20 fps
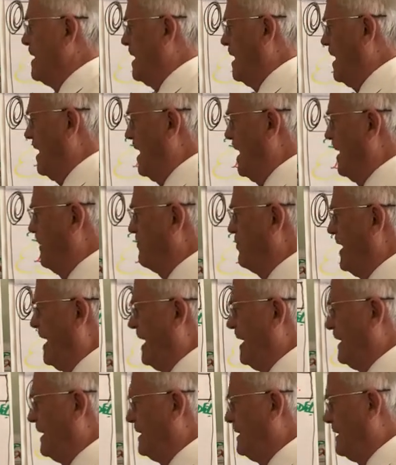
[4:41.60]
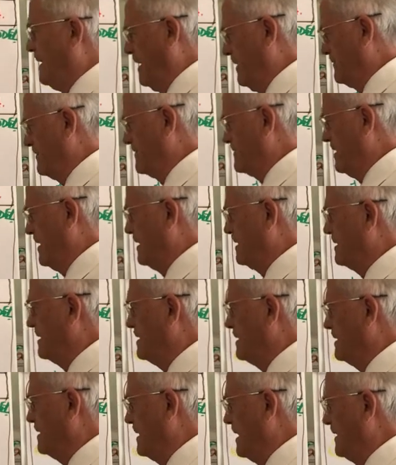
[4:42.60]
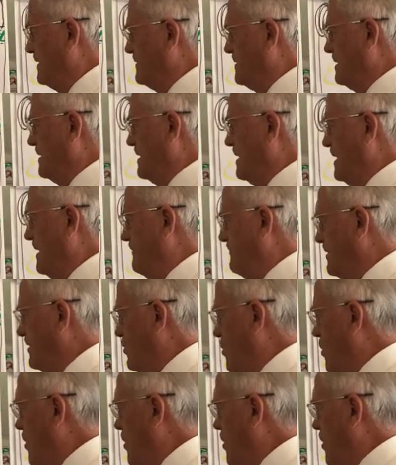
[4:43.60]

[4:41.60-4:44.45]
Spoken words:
Planning, as I said, 1911.